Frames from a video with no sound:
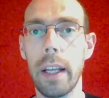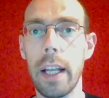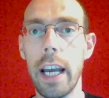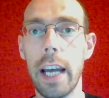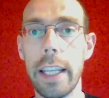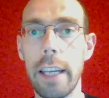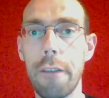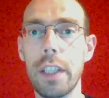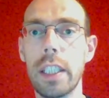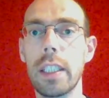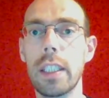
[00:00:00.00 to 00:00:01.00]
an
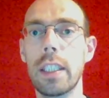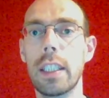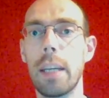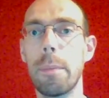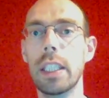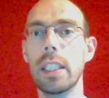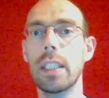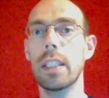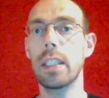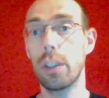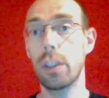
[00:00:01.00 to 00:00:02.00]
efficient
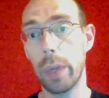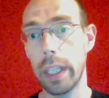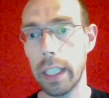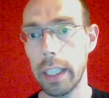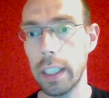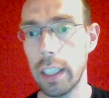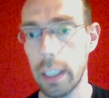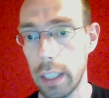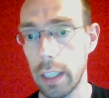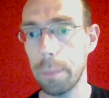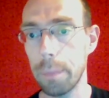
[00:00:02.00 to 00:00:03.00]
emissions trading
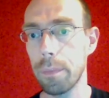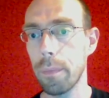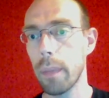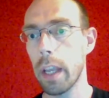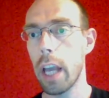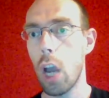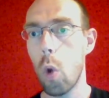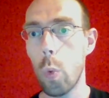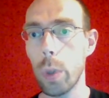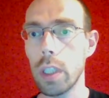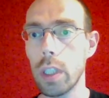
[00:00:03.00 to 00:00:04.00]
system
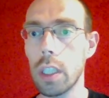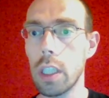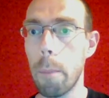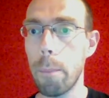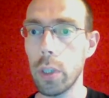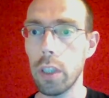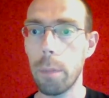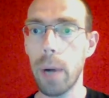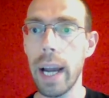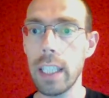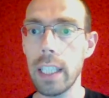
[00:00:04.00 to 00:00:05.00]
would put a
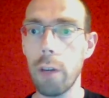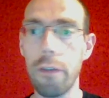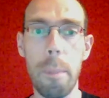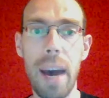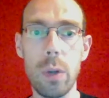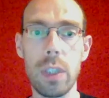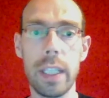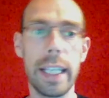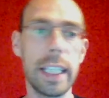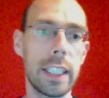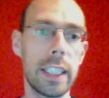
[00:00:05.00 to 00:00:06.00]
price of about
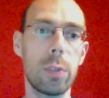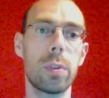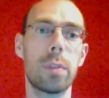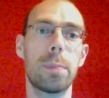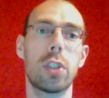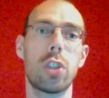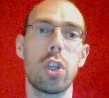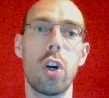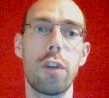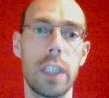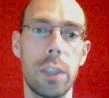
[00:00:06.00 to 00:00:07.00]
80 euros per ton
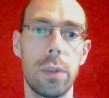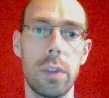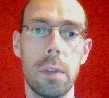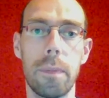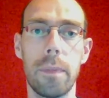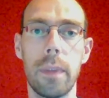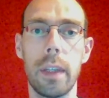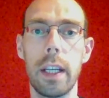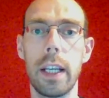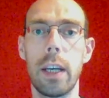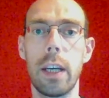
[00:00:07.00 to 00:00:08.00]
of CO2,
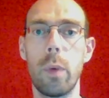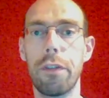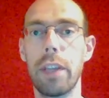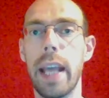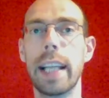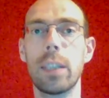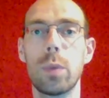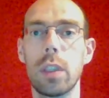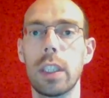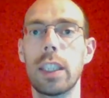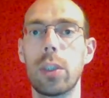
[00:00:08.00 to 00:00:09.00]
with an
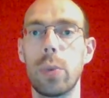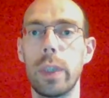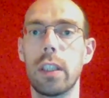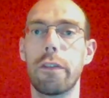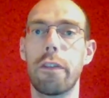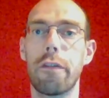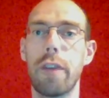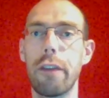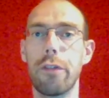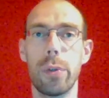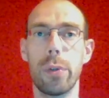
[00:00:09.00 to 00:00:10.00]
annual increase of
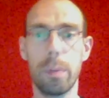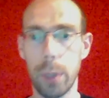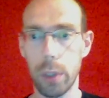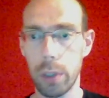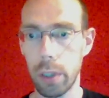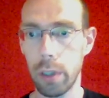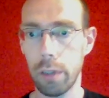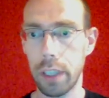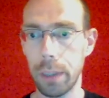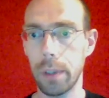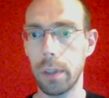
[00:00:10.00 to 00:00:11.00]
5 euro per ton of
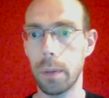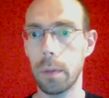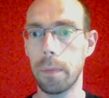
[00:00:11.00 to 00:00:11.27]
CO2.